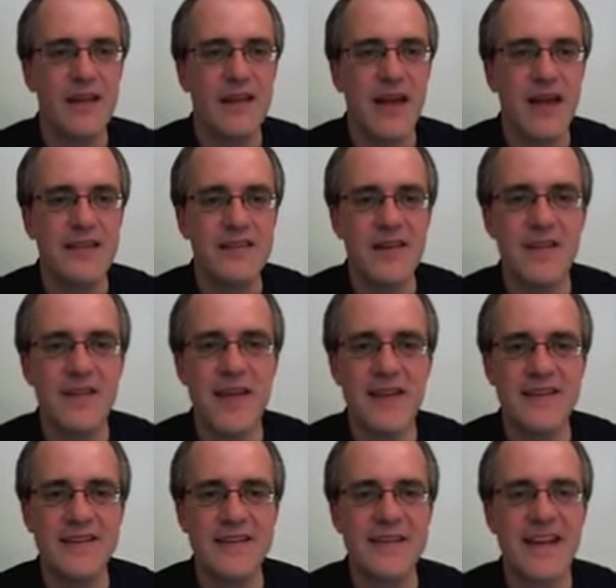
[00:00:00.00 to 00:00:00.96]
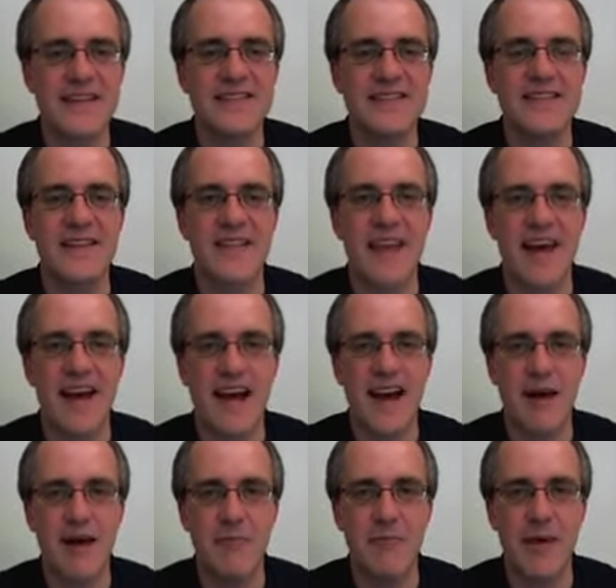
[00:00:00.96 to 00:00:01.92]
And so that suggests that there
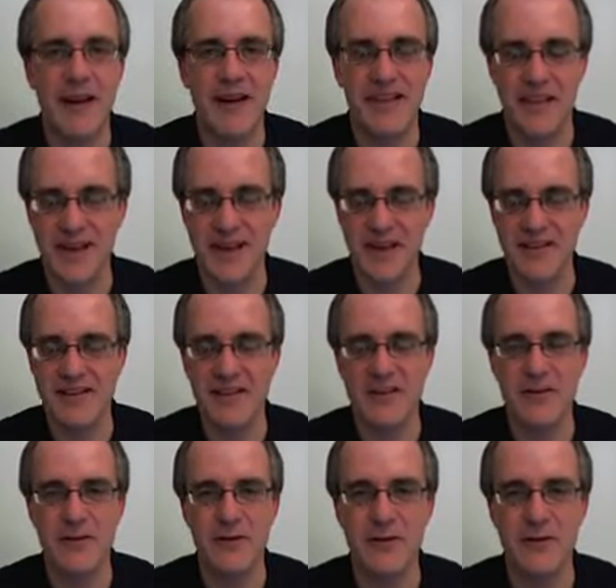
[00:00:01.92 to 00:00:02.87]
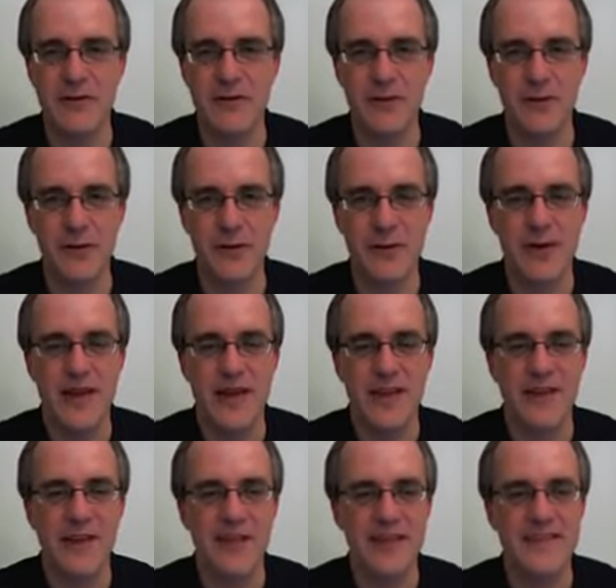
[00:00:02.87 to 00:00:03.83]
are better things that you can do
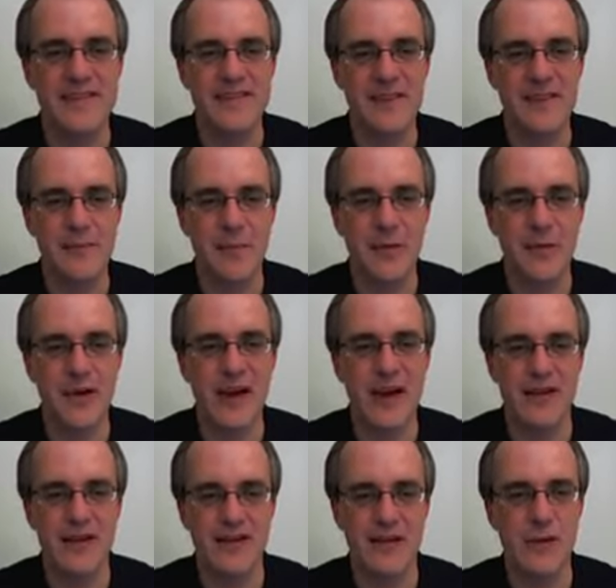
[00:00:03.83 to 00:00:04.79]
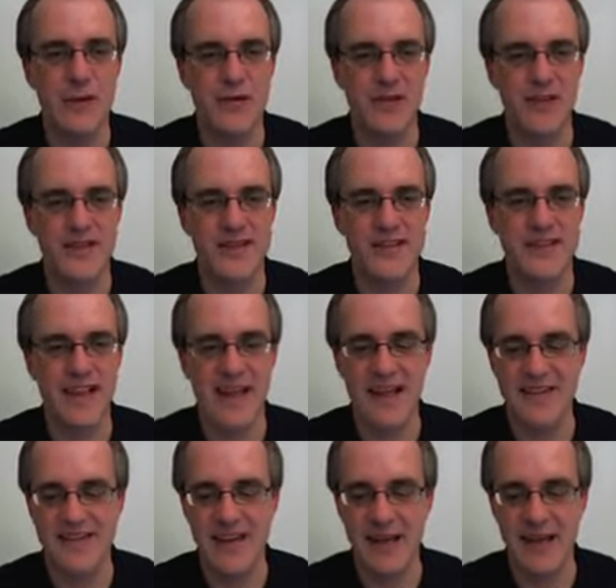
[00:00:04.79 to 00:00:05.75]
than this simple kind of equivalence
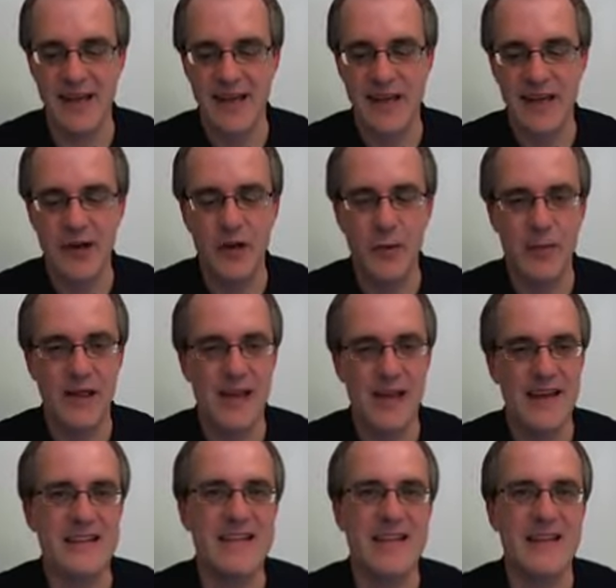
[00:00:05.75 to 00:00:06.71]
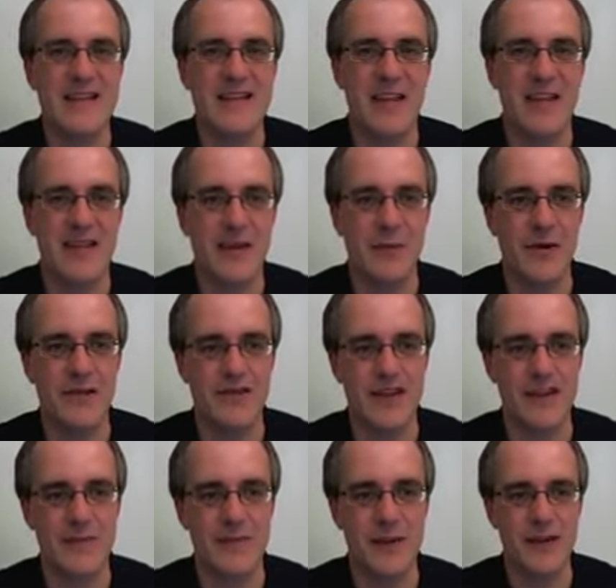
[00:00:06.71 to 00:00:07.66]
classing normalization that we've
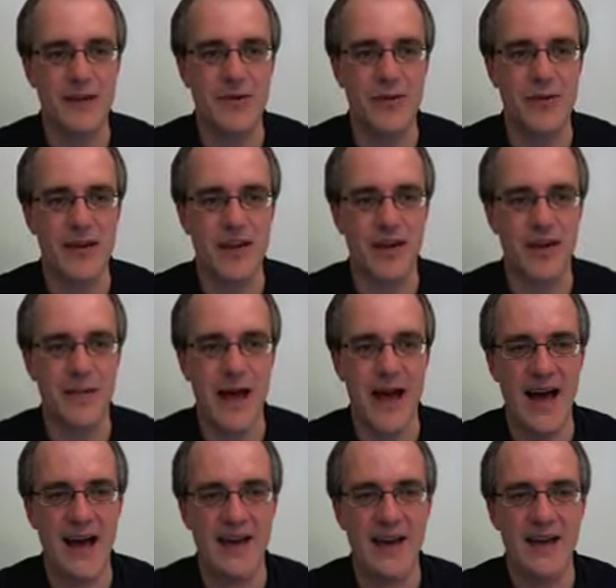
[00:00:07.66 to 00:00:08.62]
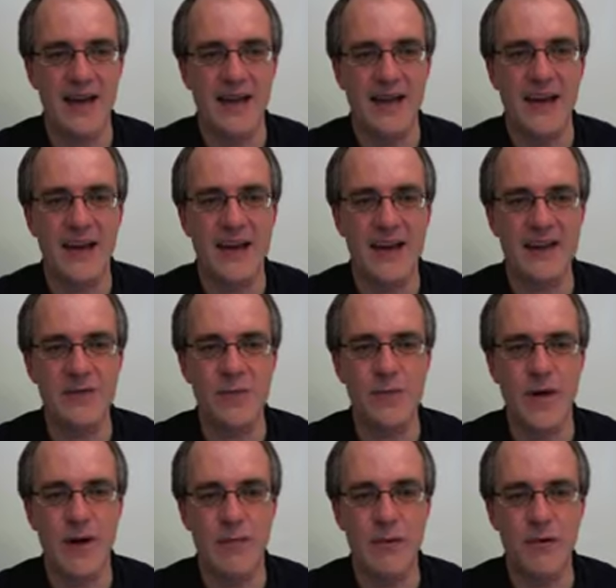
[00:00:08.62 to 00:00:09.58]
just been talking about. And here's
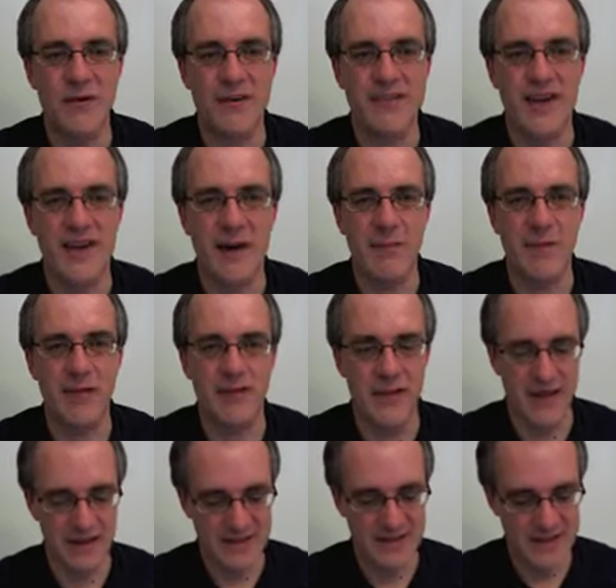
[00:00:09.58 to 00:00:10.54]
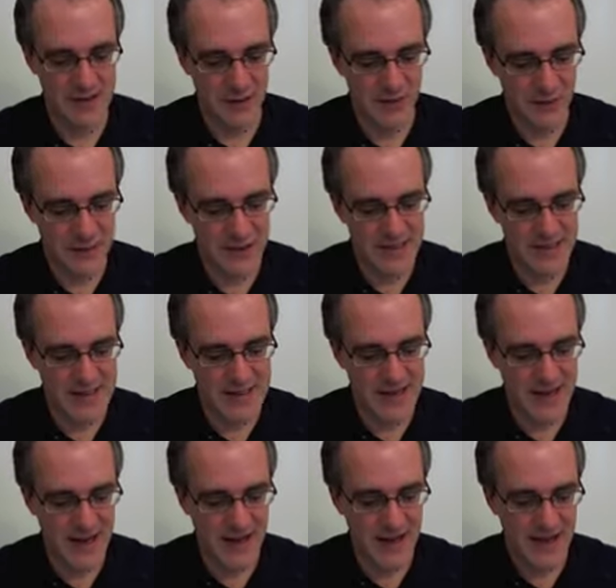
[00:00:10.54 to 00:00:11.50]
one more example of this. So if you
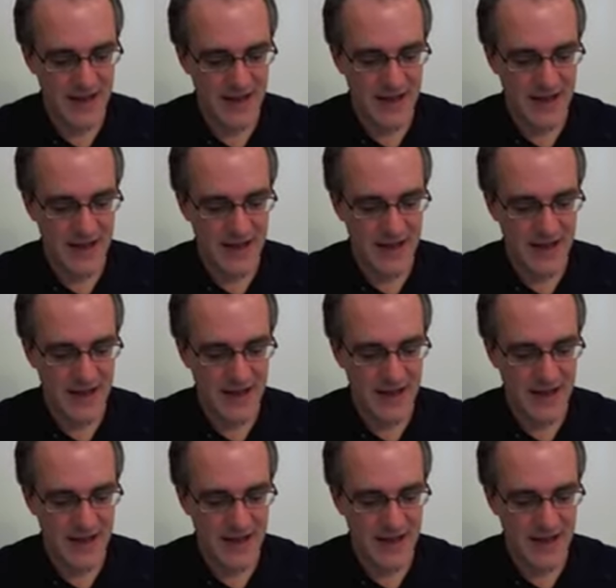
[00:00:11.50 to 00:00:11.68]
consider